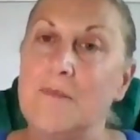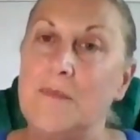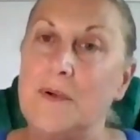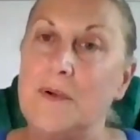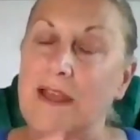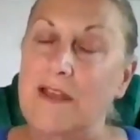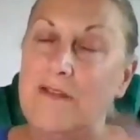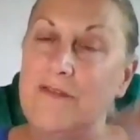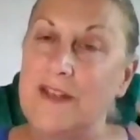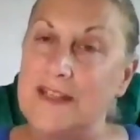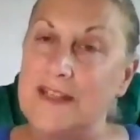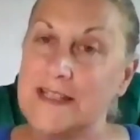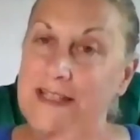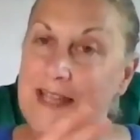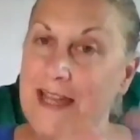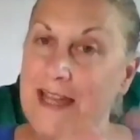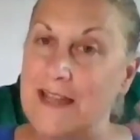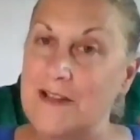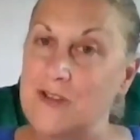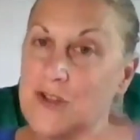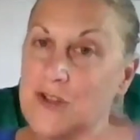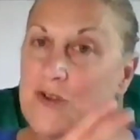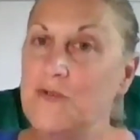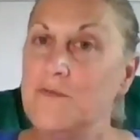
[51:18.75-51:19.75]
But if you
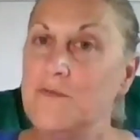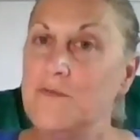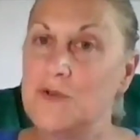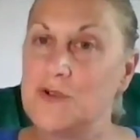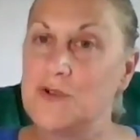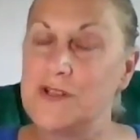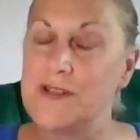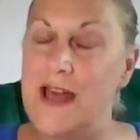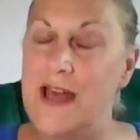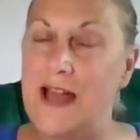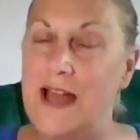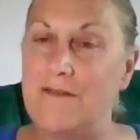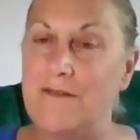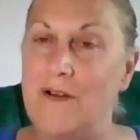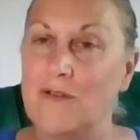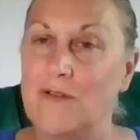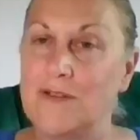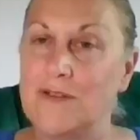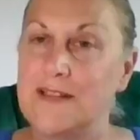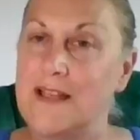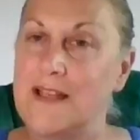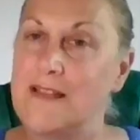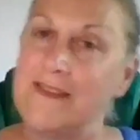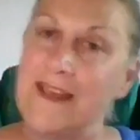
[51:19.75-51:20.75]
take too much
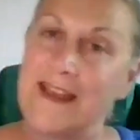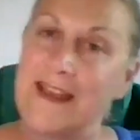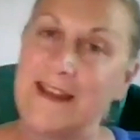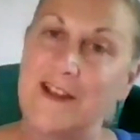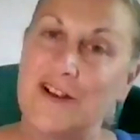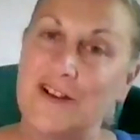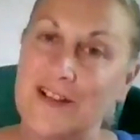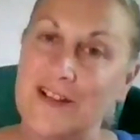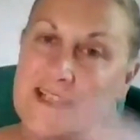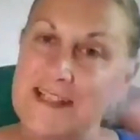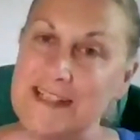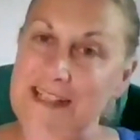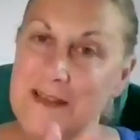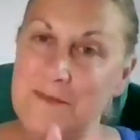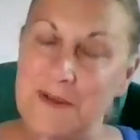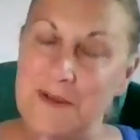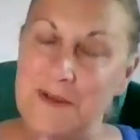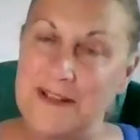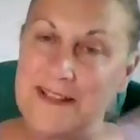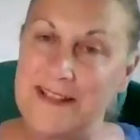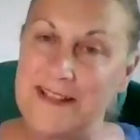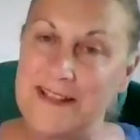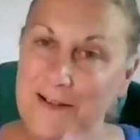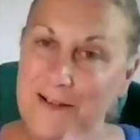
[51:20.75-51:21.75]
thyroxine, then you're going to
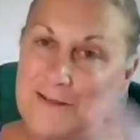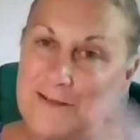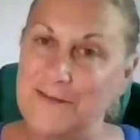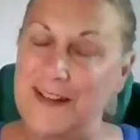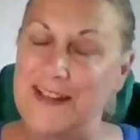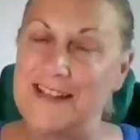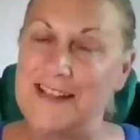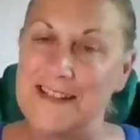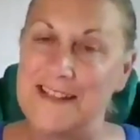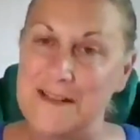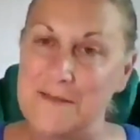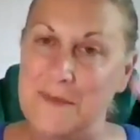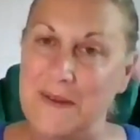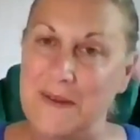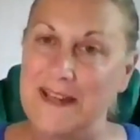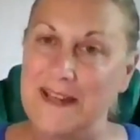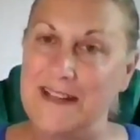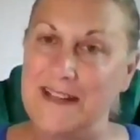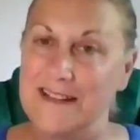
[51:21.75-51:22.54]
tip yourself into